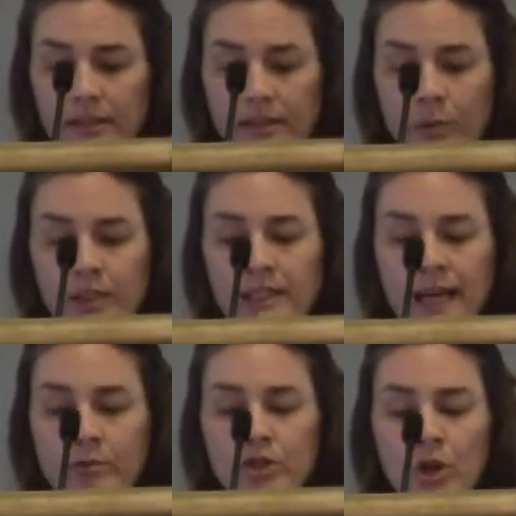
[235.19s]
They weren't
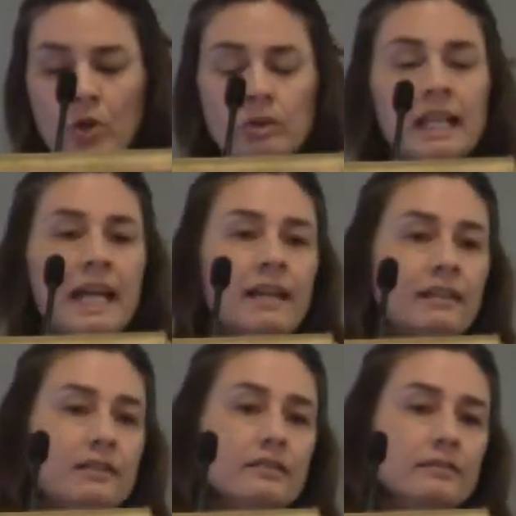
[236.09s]
allowed to own
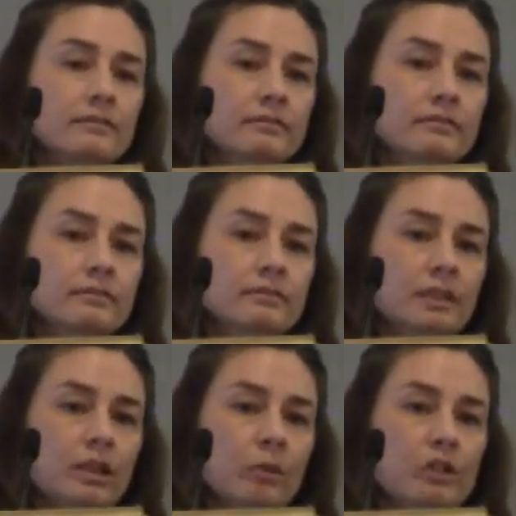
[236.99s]
land,
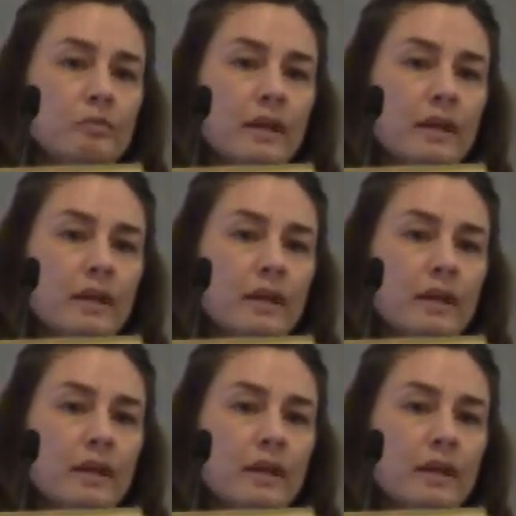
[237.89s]
which